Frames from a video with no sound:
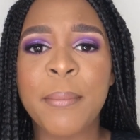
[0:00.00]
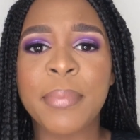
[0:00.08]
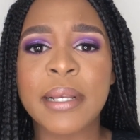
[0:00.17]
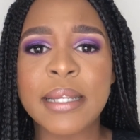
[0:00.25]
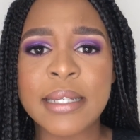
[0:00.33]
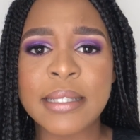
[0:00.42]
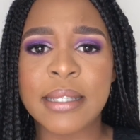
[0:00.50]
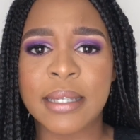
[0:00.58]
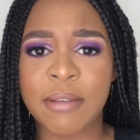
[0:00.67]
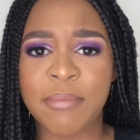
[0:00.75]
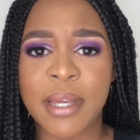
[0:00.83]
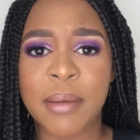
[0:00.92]
please
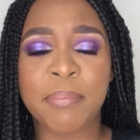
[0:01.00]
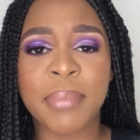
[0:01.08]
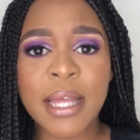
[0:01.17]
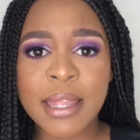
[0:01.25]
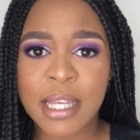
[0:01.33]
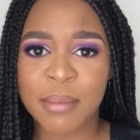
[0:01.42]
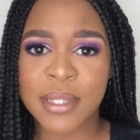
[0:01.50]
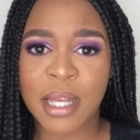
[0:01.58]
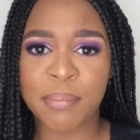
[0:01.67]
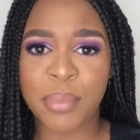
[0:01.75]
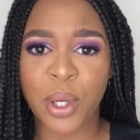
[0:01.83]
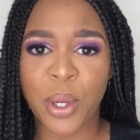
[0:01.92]
leave me a big thumbs
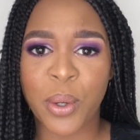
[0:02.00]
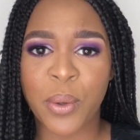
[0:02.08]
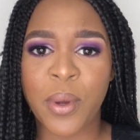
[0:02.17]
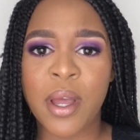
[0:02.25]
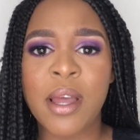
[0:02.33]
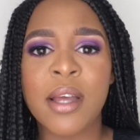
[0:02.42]
up below.